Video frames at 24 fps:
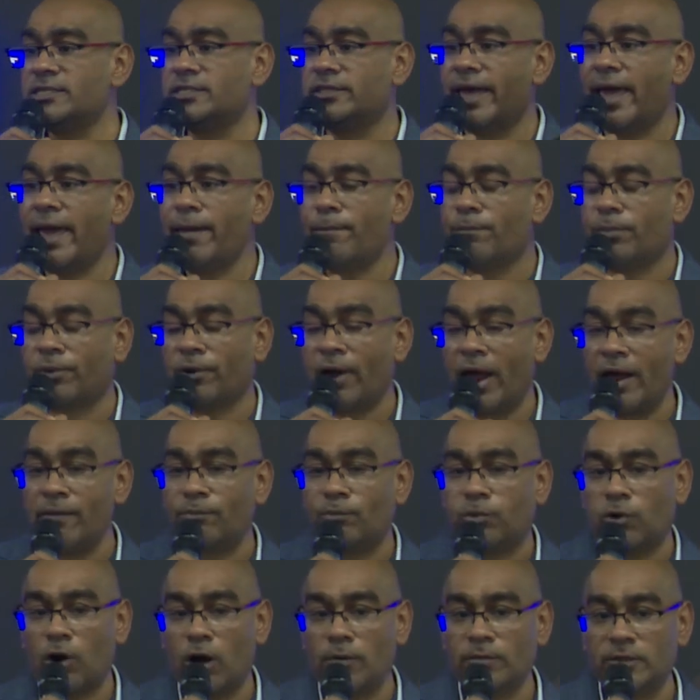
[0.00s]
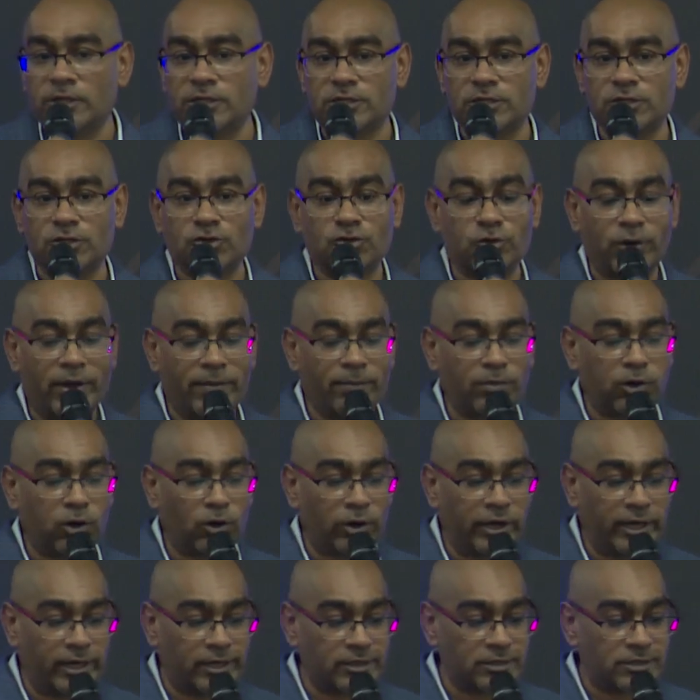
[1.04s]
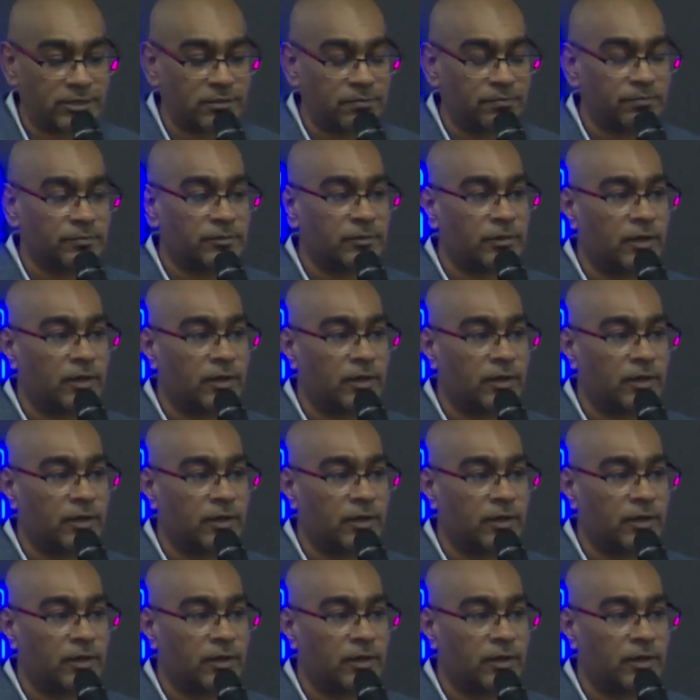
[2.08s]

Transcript: their brand promise to employees,